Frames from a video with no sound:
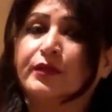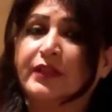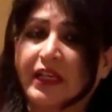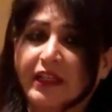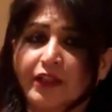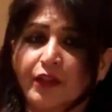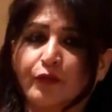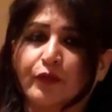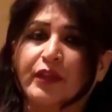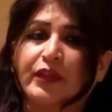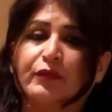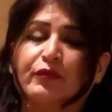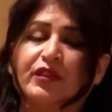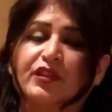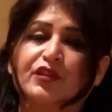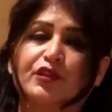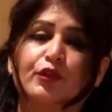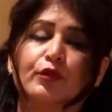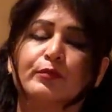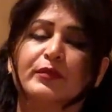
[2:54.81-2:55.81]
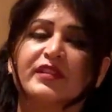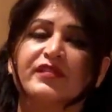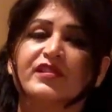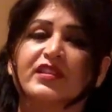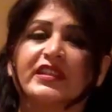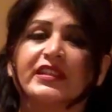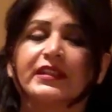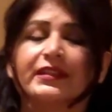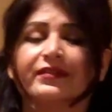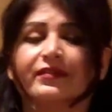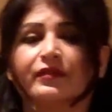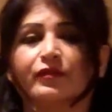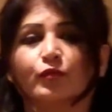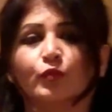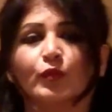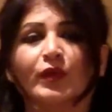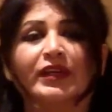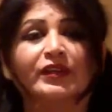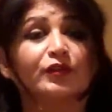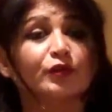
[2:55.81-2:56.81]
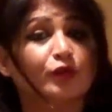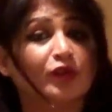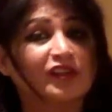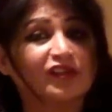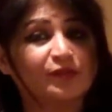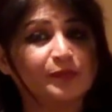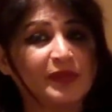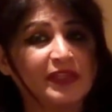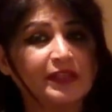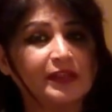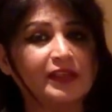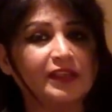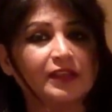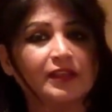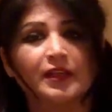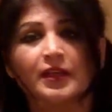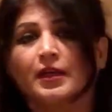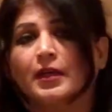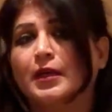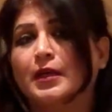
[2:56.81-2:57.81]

get away with your mistakes when you are speaking,